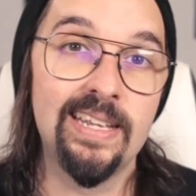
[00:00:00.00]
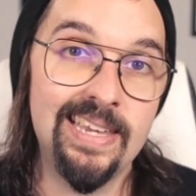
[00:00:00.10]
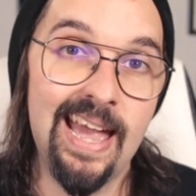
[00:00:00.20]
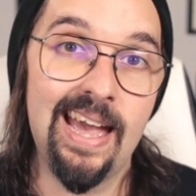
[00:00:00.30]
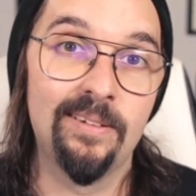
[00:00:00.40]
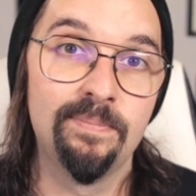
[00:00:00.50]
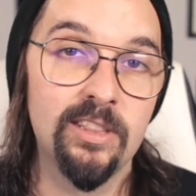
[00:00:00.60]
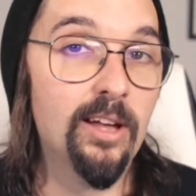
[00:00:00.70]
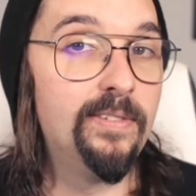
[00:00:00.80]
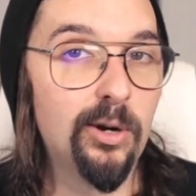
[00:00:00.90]
"Yeah."
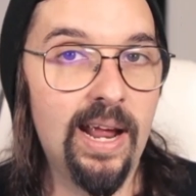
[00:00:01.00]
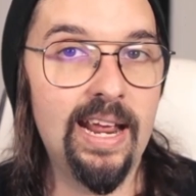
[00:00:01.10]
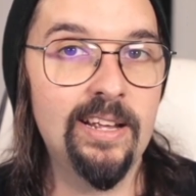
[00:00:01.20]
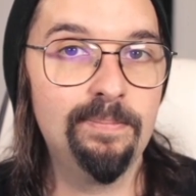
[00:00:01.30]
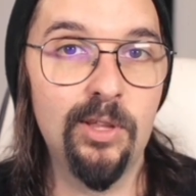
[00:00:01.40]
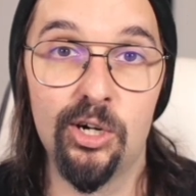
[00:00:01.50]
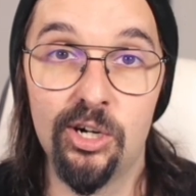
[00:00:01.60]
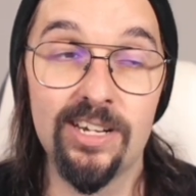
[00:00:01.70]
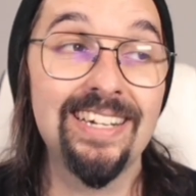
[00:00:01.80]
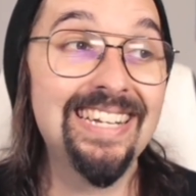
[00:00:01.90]
Love it or hate it, the
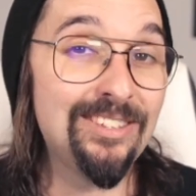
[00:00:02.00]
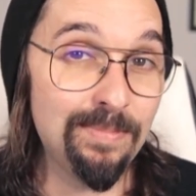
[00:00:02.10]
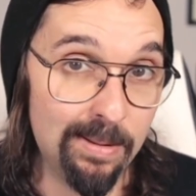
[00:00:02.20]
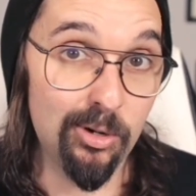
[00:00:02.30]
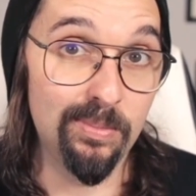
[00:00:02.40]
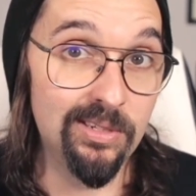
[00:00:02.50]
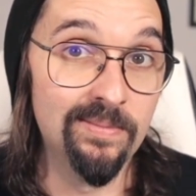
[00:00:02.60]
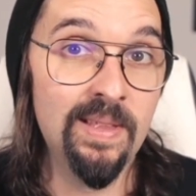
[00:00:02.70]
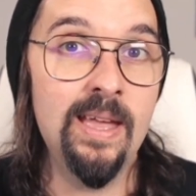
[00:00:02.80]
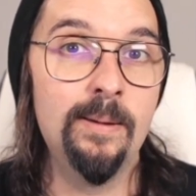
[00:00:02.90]
hook is memorable.
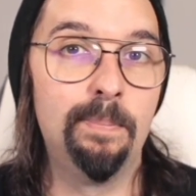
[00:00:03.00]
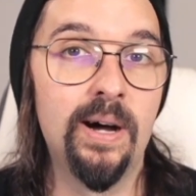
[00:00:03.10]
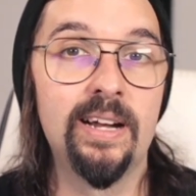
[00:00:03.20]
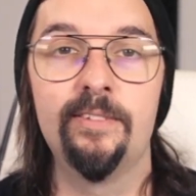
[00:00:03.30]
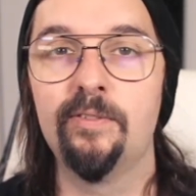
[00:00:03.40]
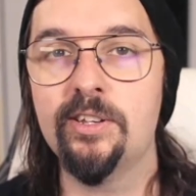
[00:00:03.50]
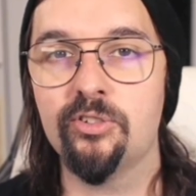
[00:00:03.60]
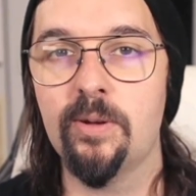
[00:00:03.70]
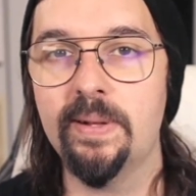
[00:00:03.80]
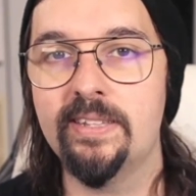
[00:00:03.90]
But if we
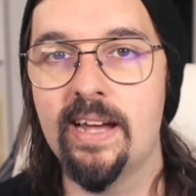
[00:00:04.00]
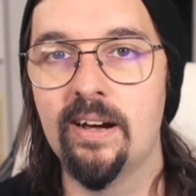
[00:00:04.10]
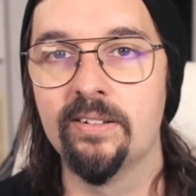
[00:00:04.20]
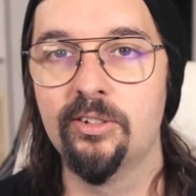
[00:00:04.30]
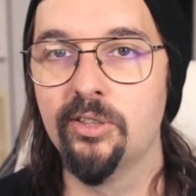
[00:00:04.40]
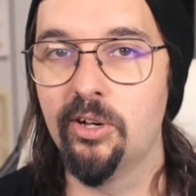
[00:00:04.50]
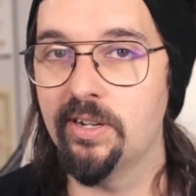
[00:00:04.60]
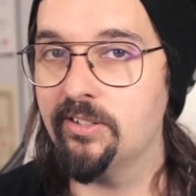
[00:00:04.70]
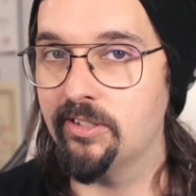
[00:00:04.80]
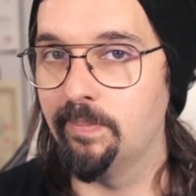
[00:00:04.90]
strip it down, you'll
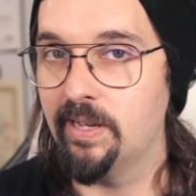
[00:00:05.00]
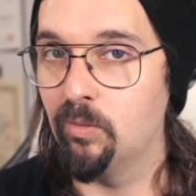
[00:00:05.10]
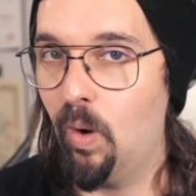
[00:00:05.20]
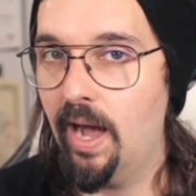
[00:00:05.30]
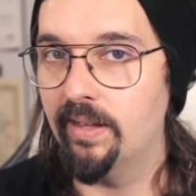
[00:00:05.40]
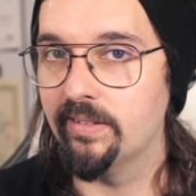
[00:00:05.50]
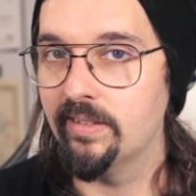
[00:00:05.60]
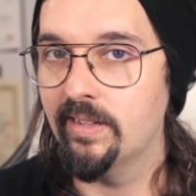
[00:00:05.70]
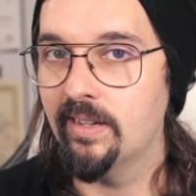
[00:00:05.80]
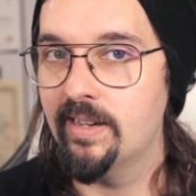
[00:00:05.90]
notice something wild.
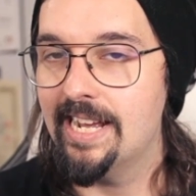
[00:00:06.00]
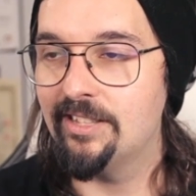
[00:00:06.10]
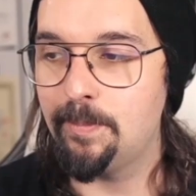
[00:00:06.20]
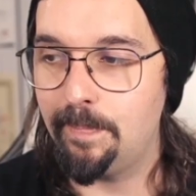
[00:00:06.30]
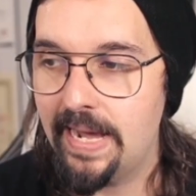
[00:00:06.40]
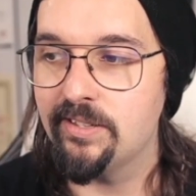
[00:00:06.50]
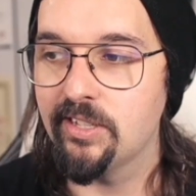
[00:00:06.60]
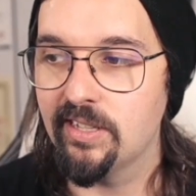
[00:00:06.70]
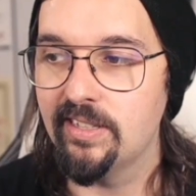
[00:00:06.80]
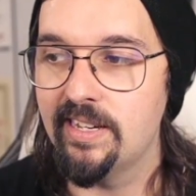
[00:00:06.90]
It's
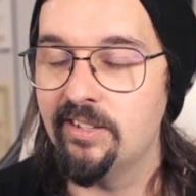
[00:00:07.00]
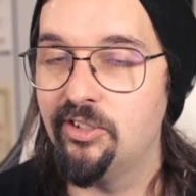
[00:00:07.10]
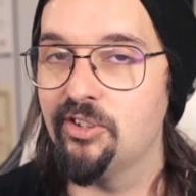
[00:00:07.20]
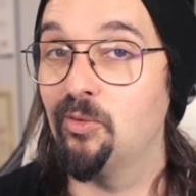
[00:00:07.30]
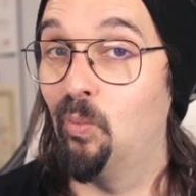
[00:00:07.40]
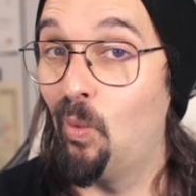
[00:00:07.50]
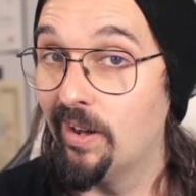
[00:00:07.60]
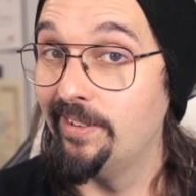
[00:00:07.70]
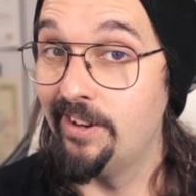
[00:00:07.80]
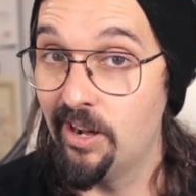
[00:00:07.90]
basically just
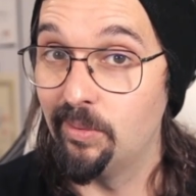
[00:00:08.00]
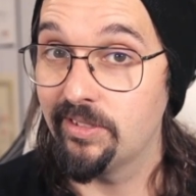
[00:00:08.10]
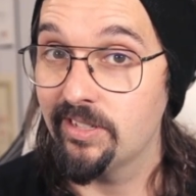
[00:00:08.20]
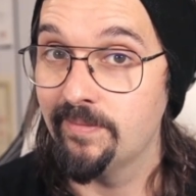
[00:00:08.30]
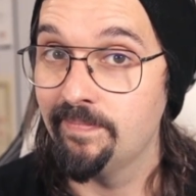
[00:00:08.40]
one note.